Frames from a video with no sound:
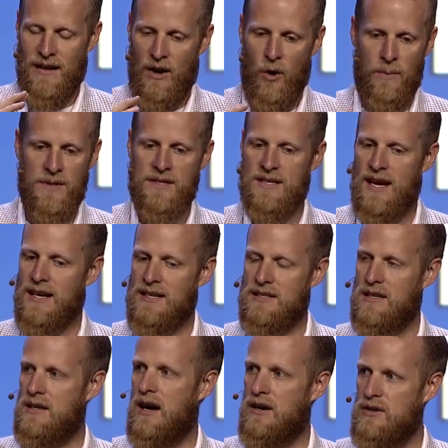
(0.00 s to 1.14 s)

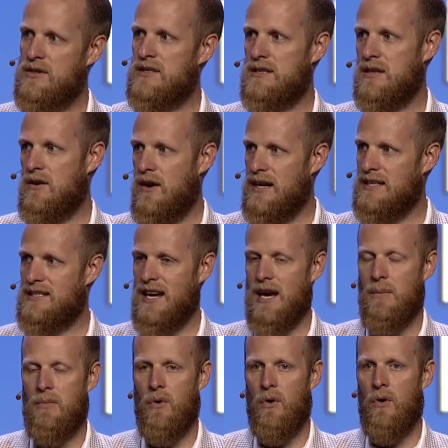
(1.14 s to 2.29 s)
OpenStack I use as a great
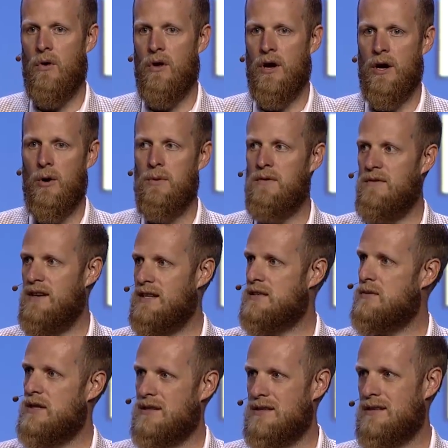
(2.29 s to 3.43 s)
example. Open
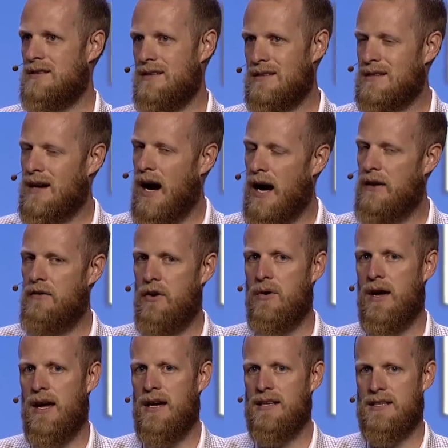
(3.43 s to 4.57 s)
vSwitch is kind of an
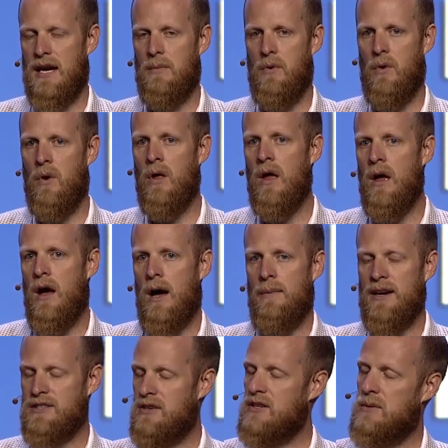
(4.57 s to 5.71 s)
okay example.
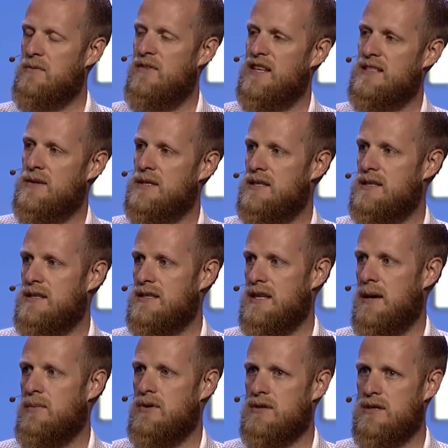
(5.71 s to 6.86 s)
Actually, I use Open vSwitch as an
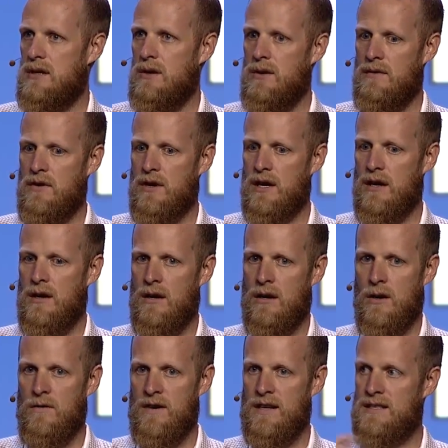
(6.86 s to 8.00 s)
example. So if you look at
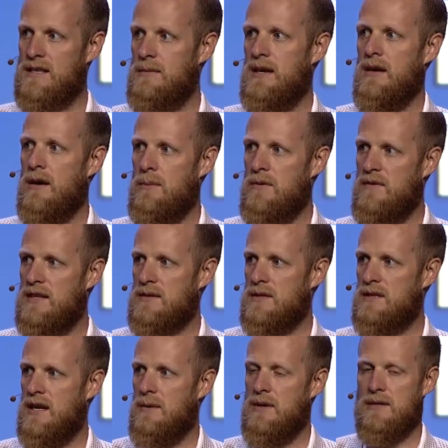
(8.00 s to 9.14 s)
OVSDB, Open
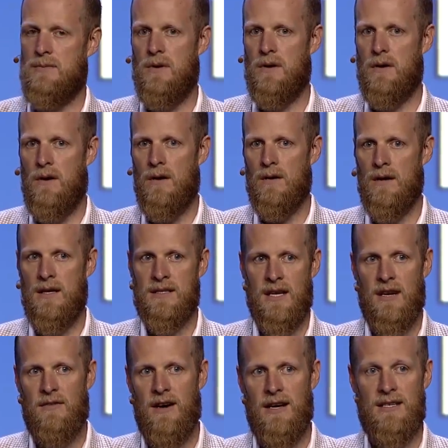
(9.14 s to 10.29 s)
vSwitch Database Protocol,
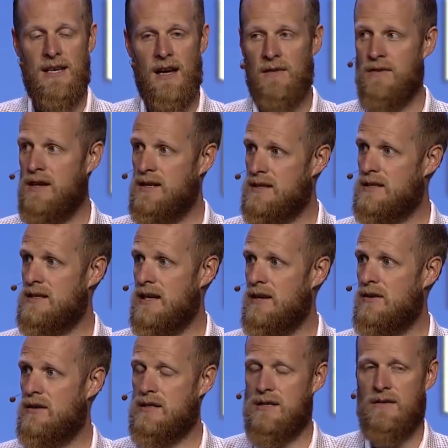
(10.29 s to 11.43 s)
inside of IETF, it is a
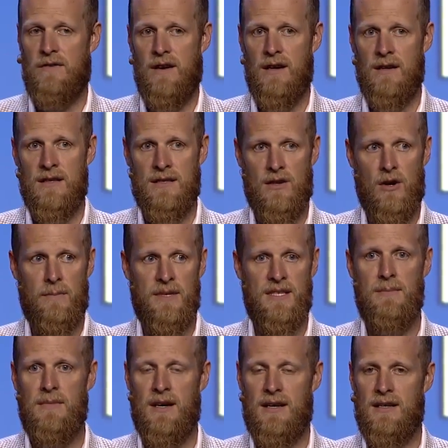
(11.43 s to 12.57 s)
standard. It's defined as an
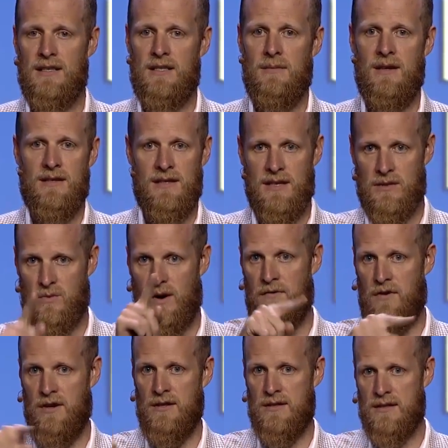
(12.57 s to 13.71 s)
RPC mechanism, and it says
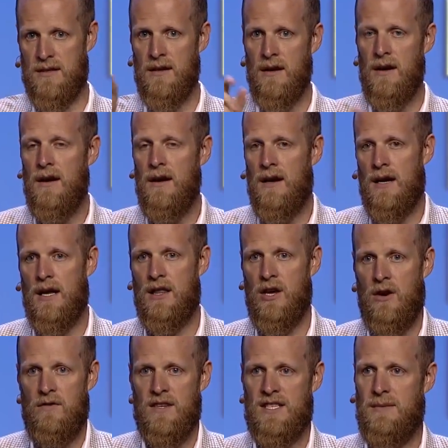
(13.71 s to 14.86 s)
reference. The
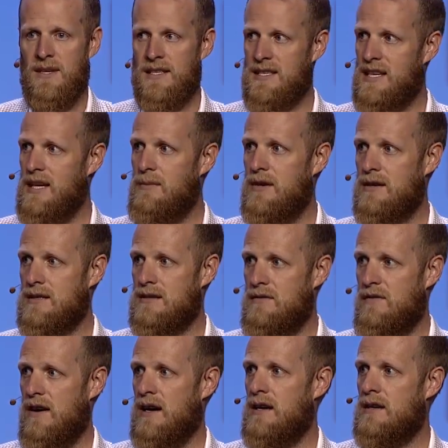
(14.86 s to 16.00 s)
OVSDB schema is
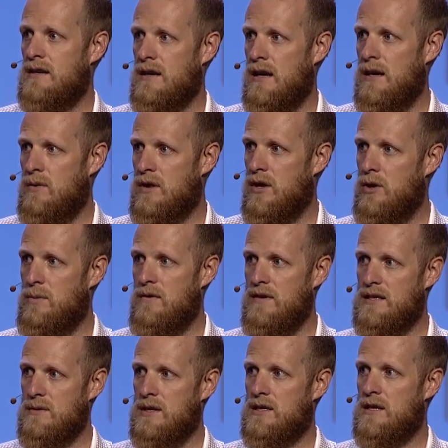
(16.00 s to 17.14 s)
defined within Open
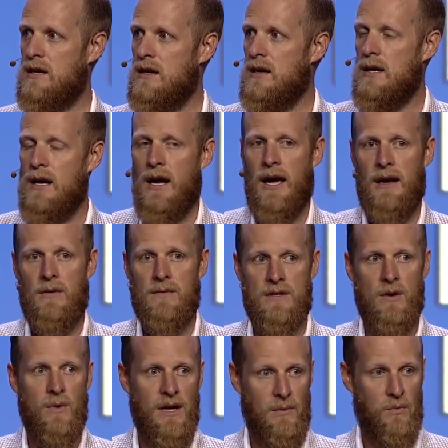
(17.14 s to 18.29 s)
vSwitch. And
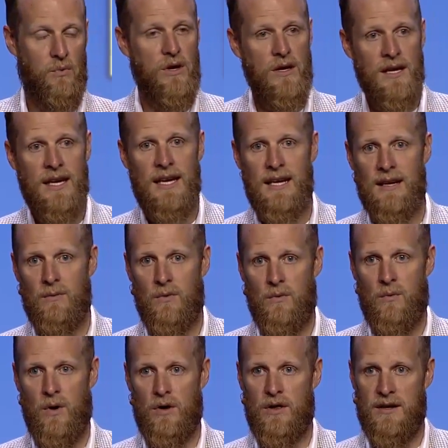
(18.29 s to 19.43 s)
so
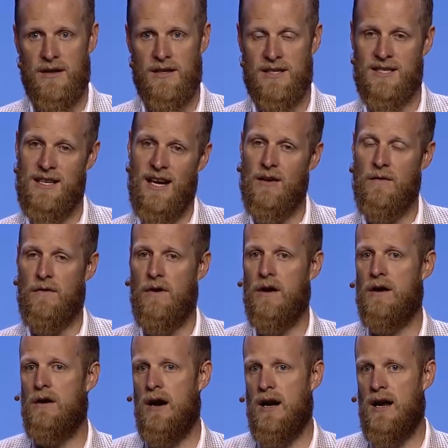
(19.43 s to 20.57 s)
where the standard for
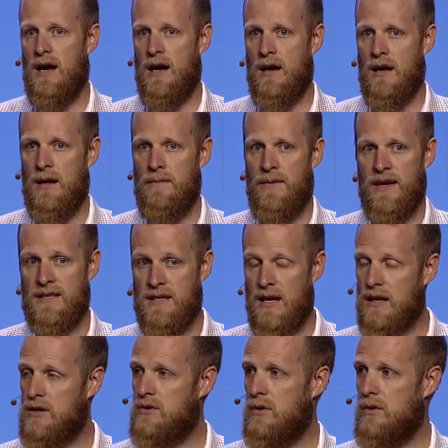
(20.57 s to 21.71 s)
integrating
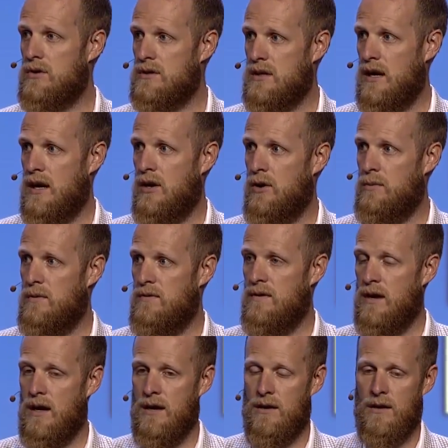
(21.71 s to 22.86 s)
SDN controllers and
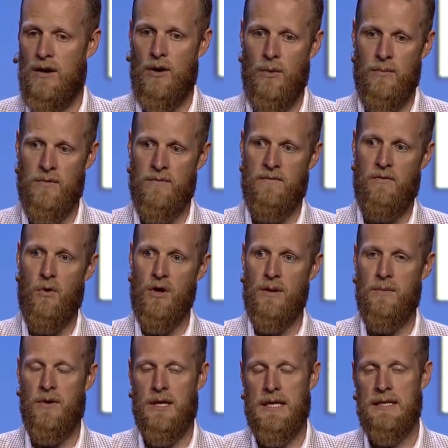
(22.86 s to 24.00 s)
open
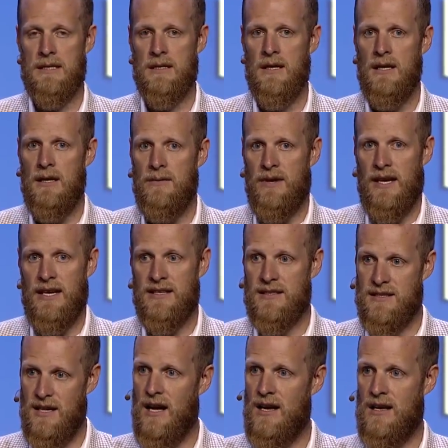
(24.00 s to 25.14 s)
forwarding planes is
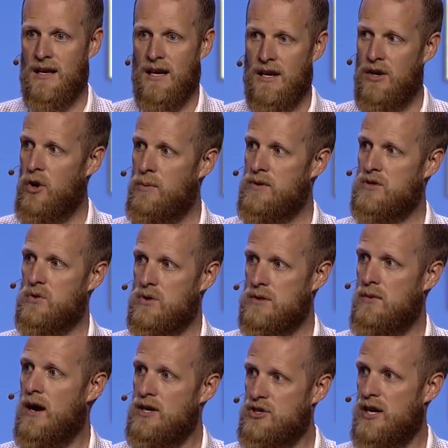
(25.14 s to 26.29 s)
done in an open source
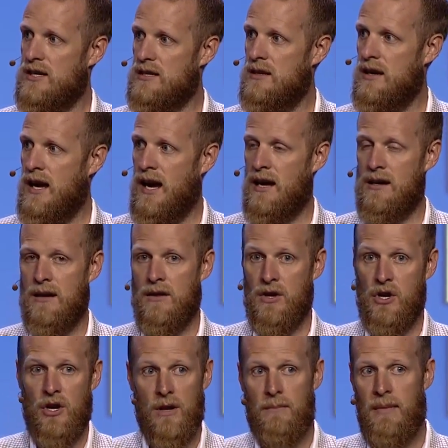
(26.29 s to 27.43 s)
project. And the
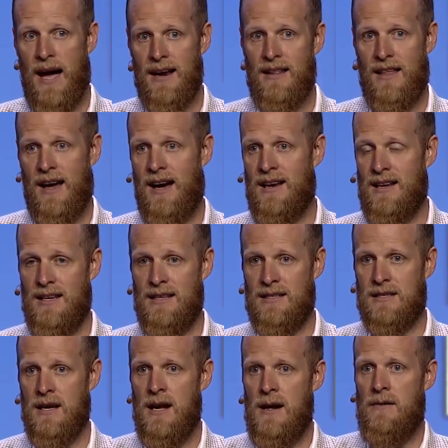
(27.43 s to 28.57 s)
good and bad of that
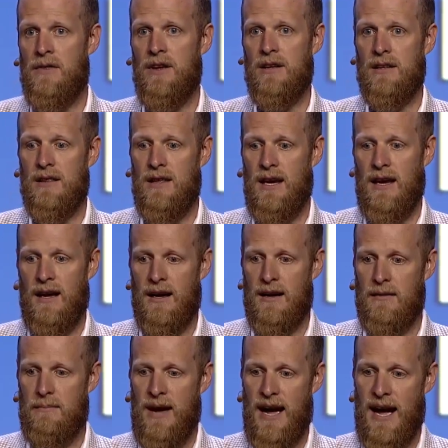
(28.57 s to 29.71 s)
is the